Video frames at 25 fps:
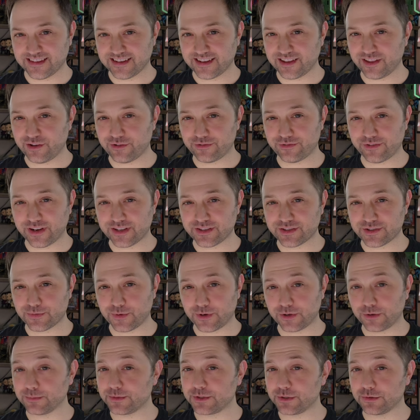Hello friends,
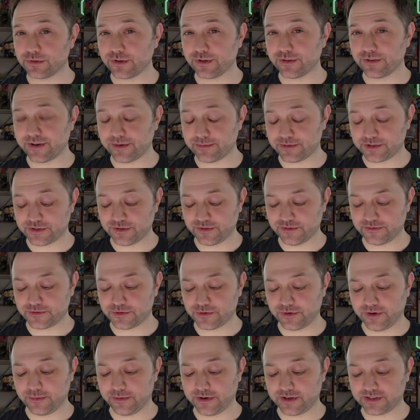welcome to another episode of
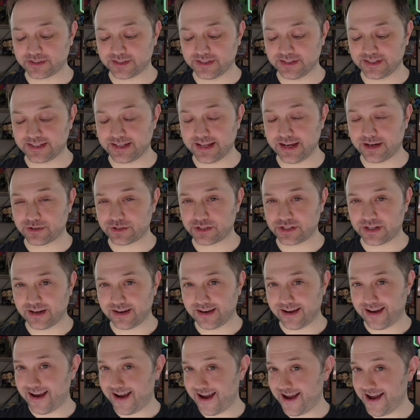Toy Box
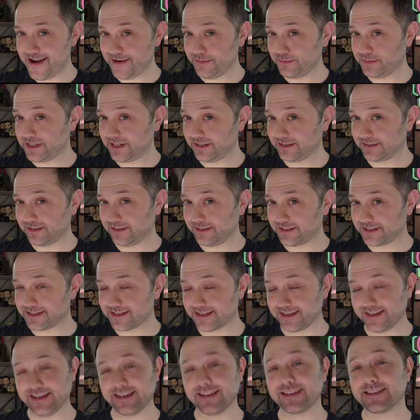Nostalgia. I'm
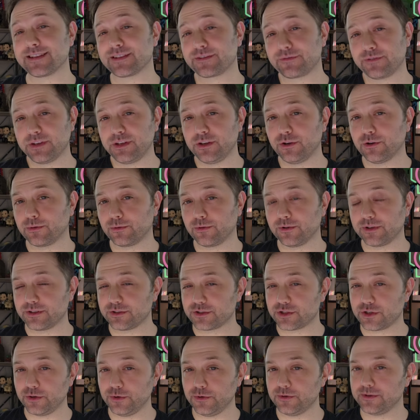Douglas, and in this video I'm going to
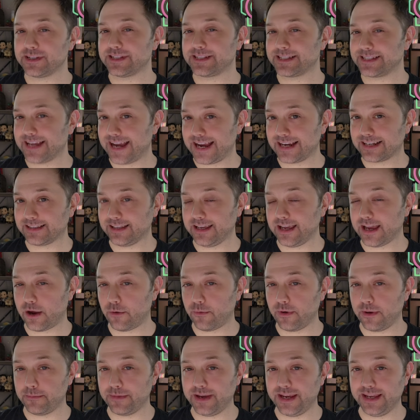show you exactly
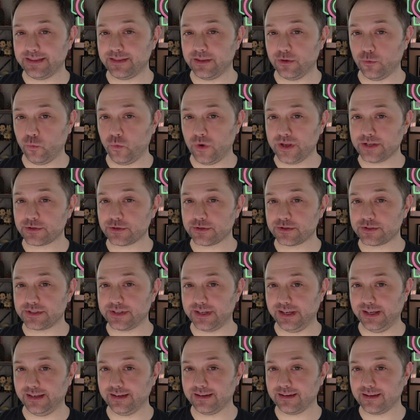how I made the winter
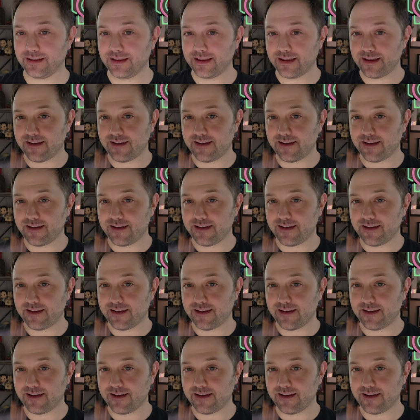scene